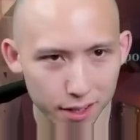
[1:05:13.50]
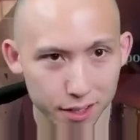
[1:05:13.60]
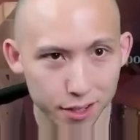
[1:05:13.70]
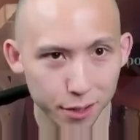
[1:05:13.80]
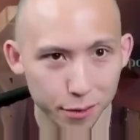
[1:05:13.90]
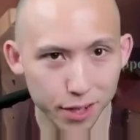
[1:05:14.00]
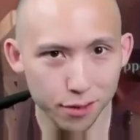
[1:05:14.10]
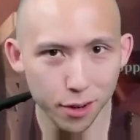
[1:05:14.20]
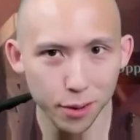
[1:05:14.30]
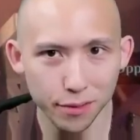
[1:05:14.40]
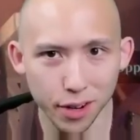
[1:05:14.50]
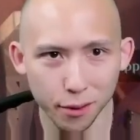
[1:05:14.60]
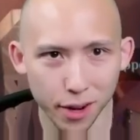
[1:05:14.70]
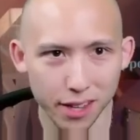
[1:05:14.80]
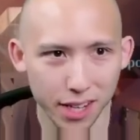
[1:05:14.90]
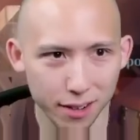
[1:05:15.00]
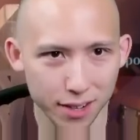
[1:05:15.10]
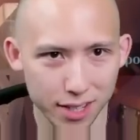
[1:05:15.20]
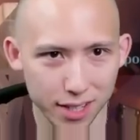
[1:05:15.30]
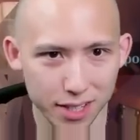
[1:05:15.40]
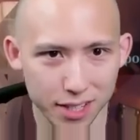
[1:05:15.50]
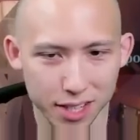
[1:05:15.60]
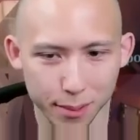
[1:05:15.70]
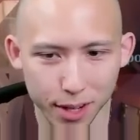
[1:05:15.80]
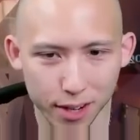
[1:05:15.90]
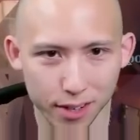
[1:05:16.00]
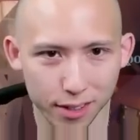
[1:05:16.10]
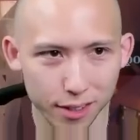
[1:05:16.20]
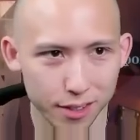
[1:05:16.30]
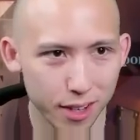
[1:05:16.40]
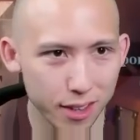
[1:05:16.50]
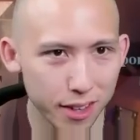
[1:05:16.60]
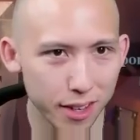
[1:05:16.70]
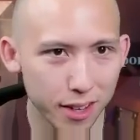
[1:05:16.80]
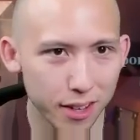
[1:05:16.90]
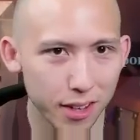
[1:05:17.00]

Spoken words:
So if we can draw one of our Writhing Chrysalis, it's going to be hard to lose, I think.